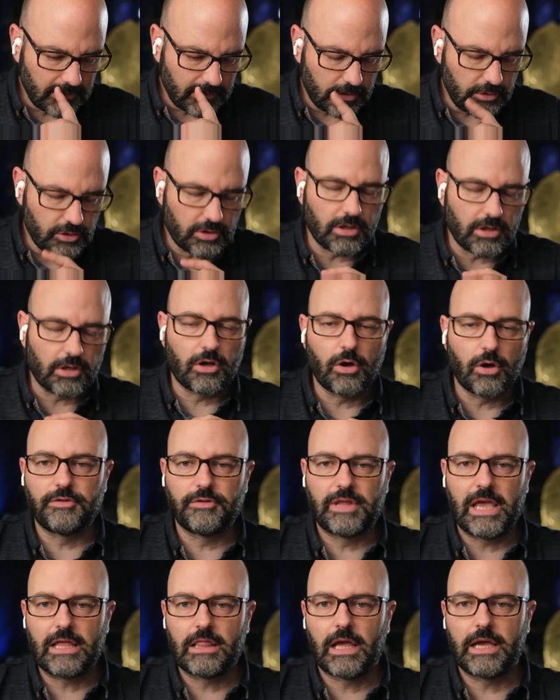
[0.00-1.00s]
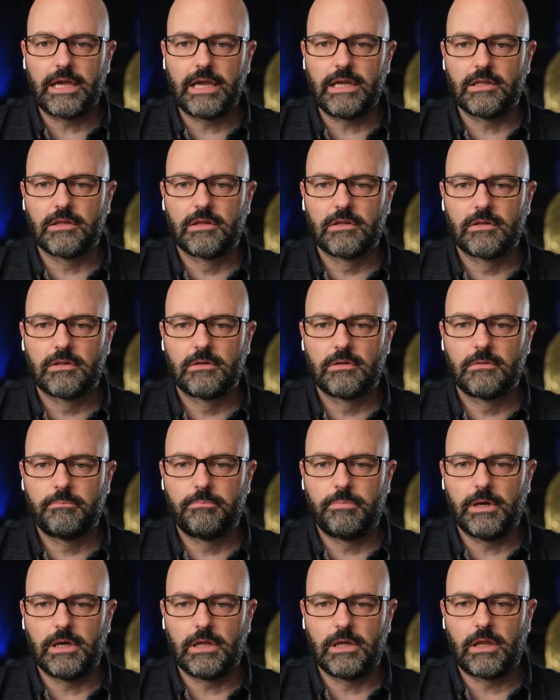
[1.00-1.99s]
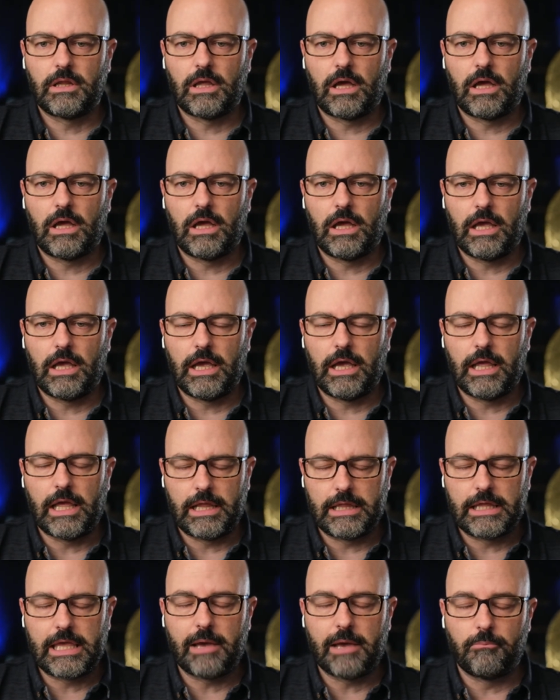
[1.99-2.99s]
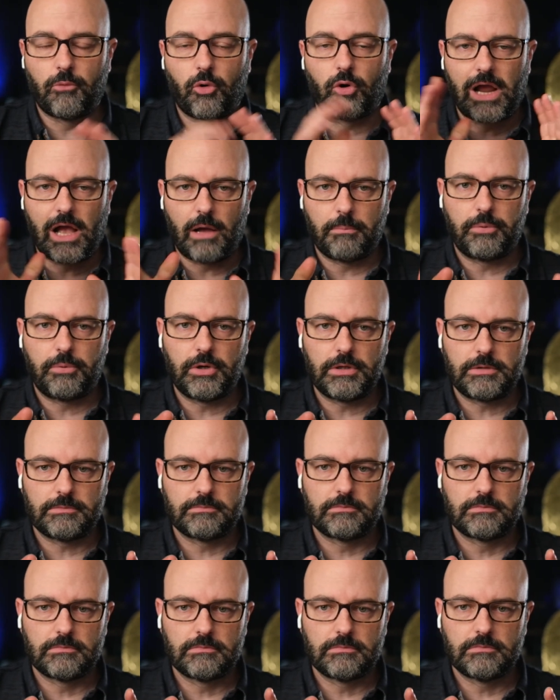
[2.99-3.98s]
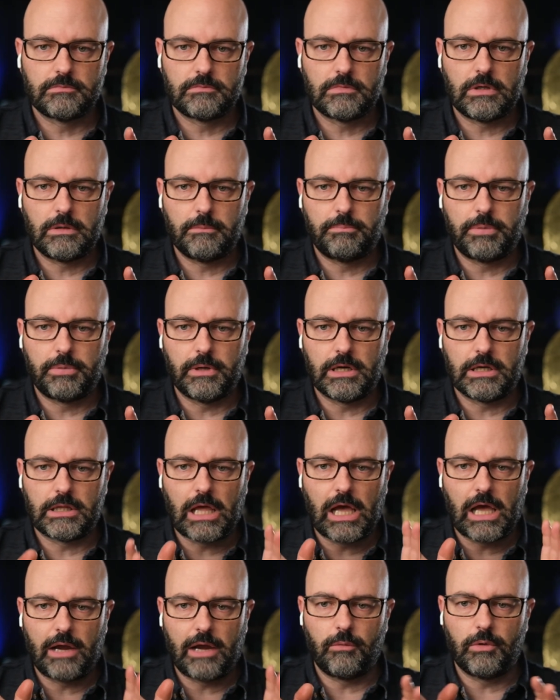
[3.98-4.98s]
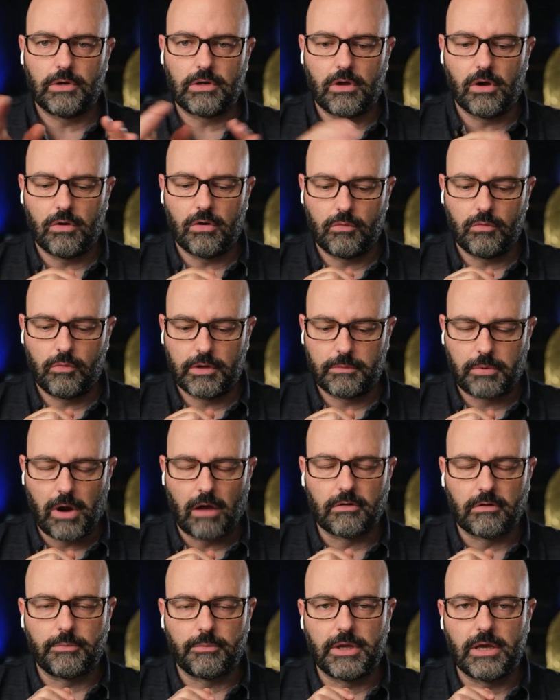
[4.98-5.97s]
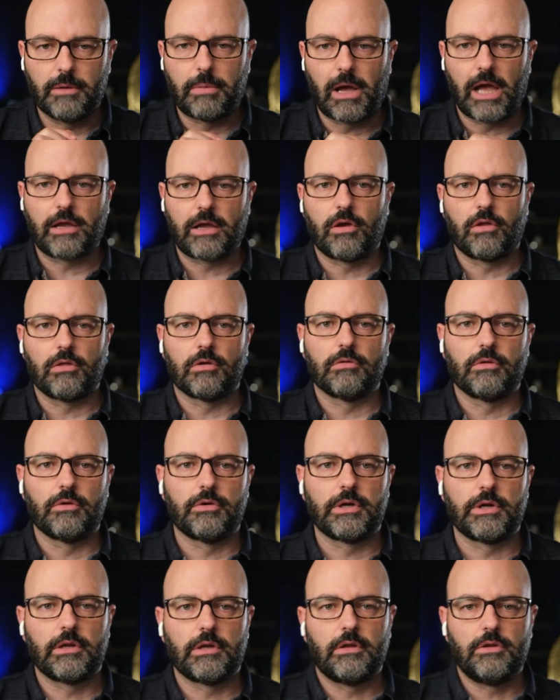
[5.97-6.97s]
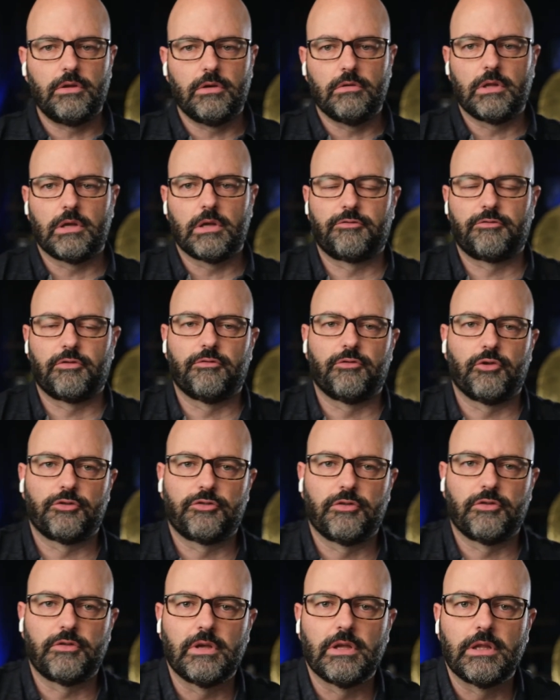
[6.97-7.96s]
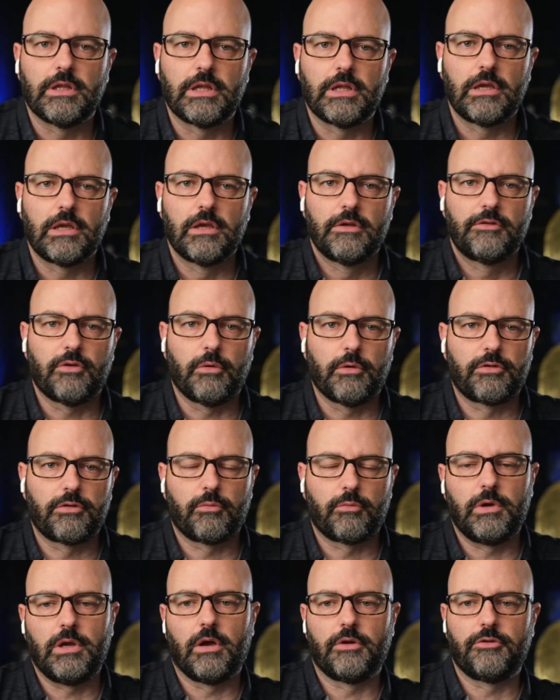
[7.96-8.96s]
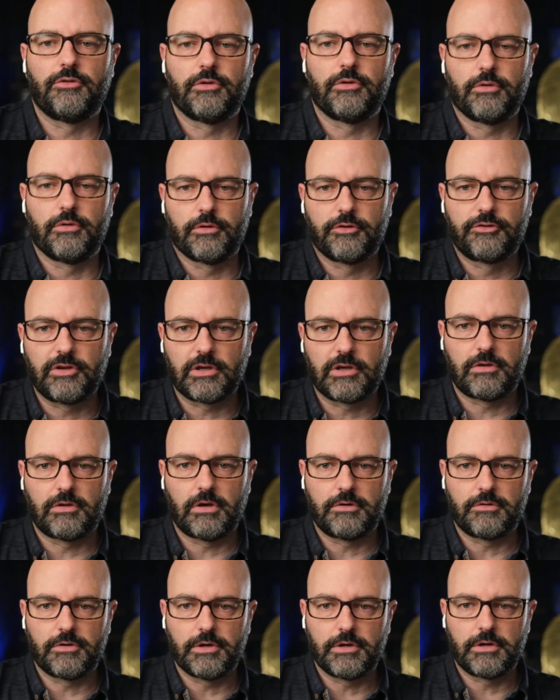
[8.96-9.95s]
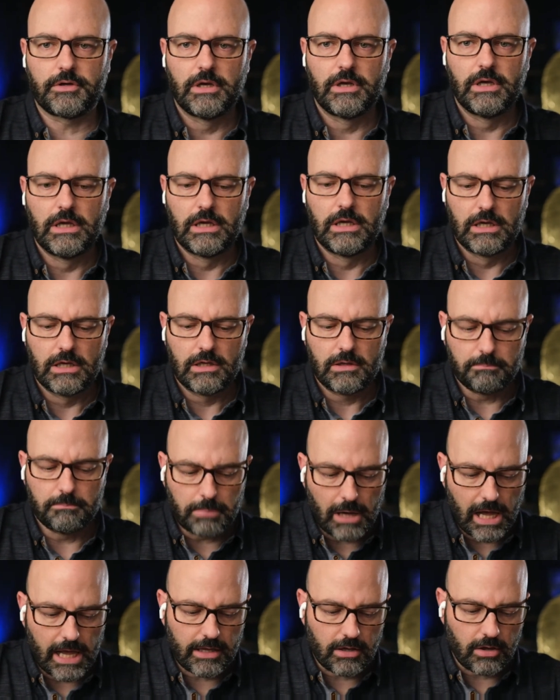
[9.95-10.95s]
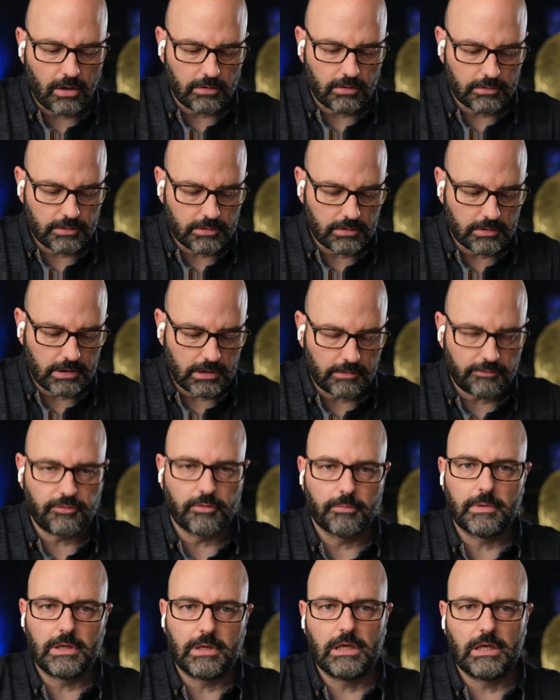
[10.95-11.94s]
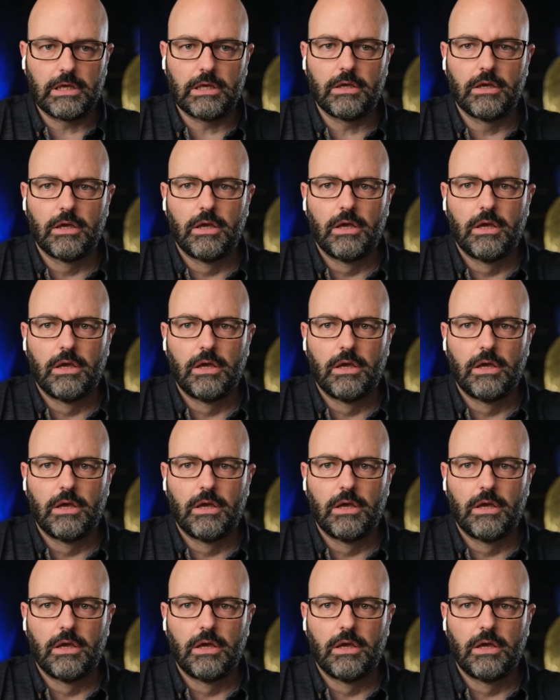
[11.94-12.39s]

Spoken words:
you can go daylight but and get more output, but I would go with probably a bicolor unit for versatility. So a 300 or a 600 bicolor unit for me